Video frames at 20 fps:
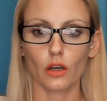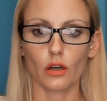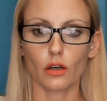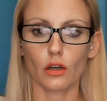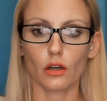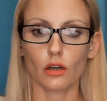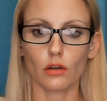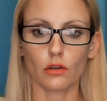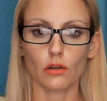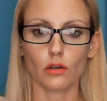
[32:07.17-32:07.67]

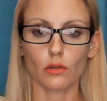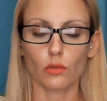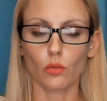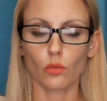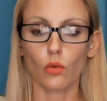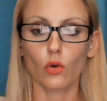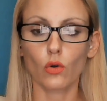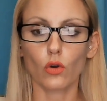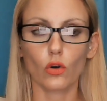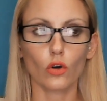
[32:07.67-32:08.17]
a
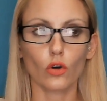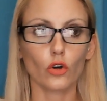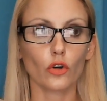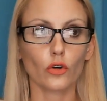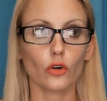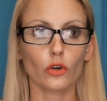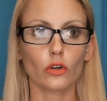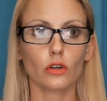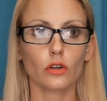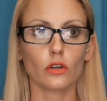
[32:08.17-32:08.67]
war.
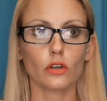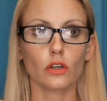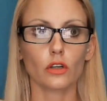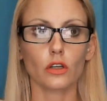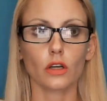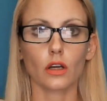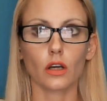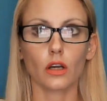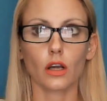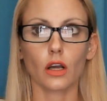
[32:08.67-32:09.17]

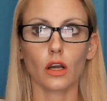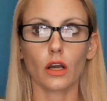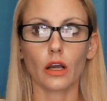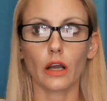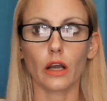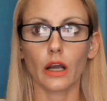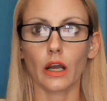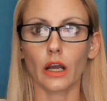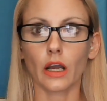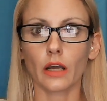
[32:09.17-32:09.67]

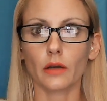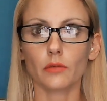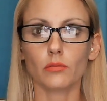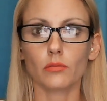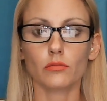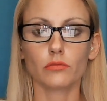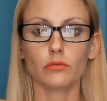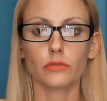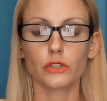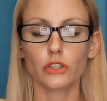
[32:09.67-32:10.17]

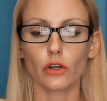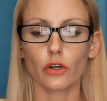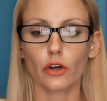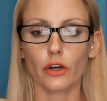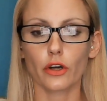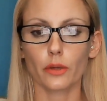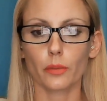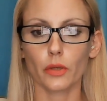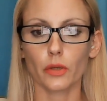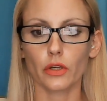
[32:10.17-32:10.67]
I'm sorry,
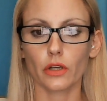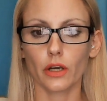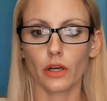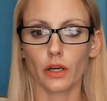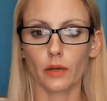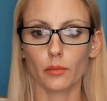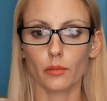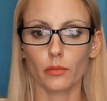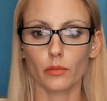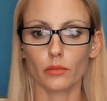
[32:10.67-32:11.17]
but
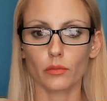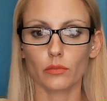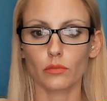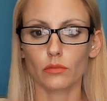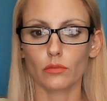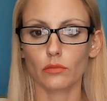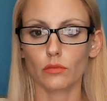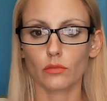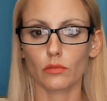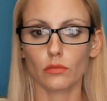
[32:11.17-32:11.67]
I'm
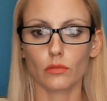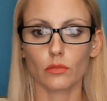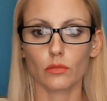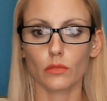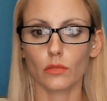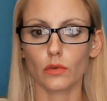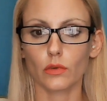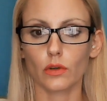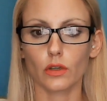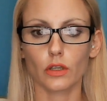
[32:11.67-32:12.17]

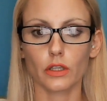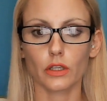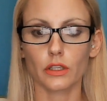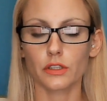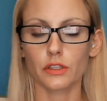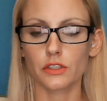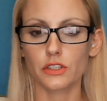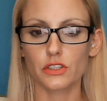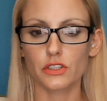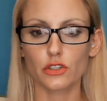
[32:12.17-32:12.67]
in
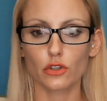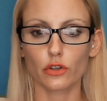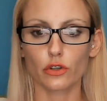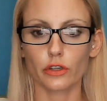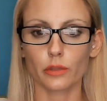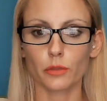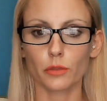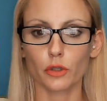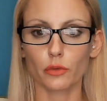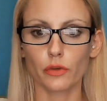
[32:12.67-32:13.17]

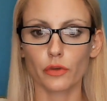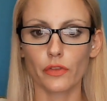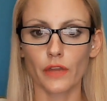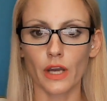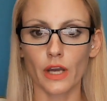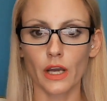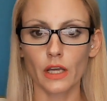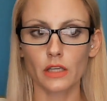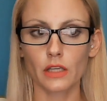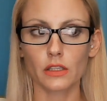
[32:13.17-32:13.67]
disagreement with
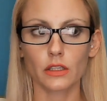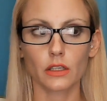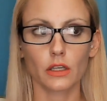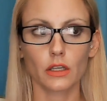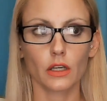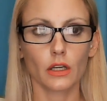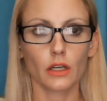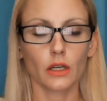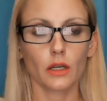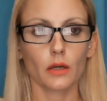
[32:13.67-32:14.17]
that,
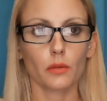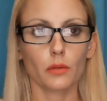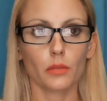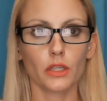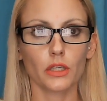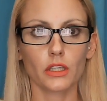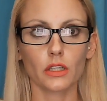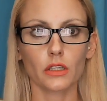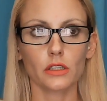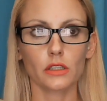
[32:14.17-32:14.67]

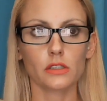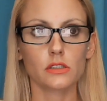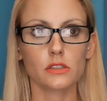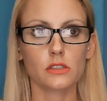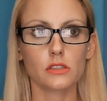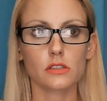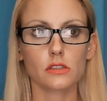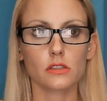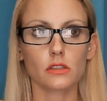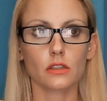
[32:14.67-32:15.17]
because
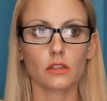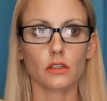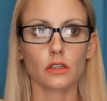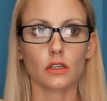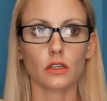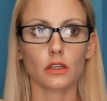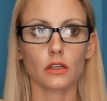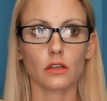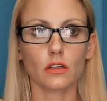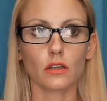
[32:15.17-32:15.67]

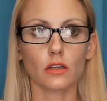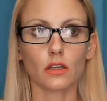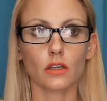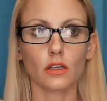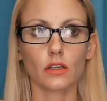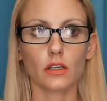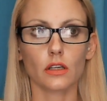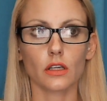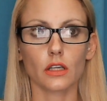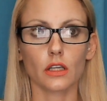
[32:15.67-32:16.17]

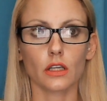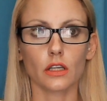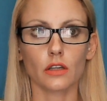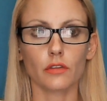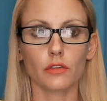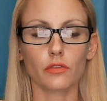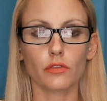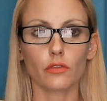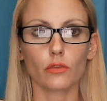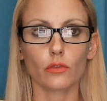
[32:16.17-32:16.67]
if
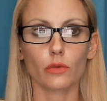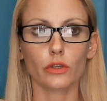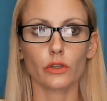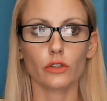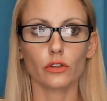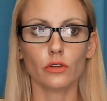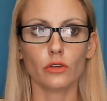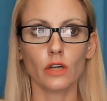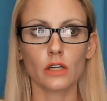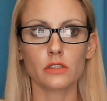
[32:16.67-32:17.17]
we do
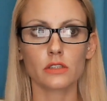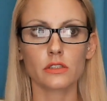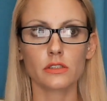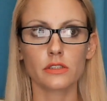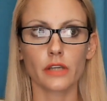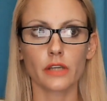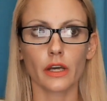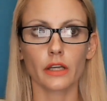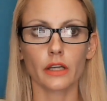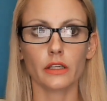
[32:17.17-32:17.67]
not
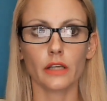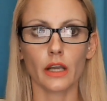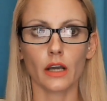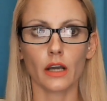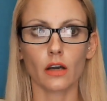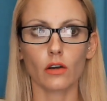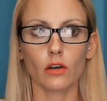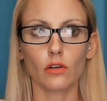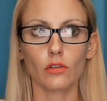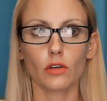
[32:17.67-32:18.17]
decide
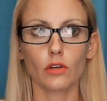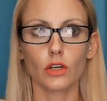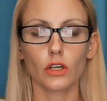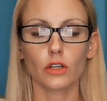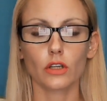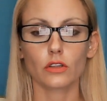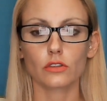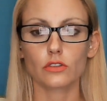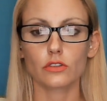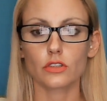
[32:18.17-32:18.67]
now
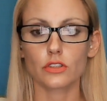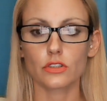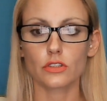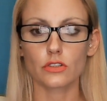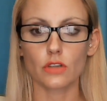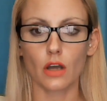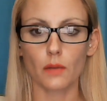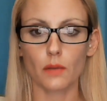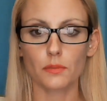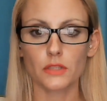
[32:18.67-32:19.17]
to
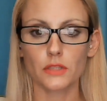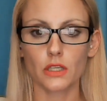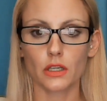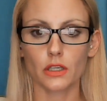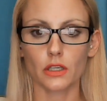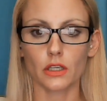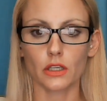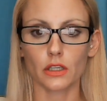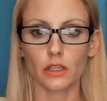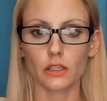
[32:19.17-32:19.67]
stop
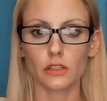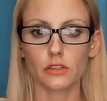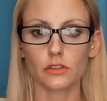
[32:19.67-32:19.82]
taking it,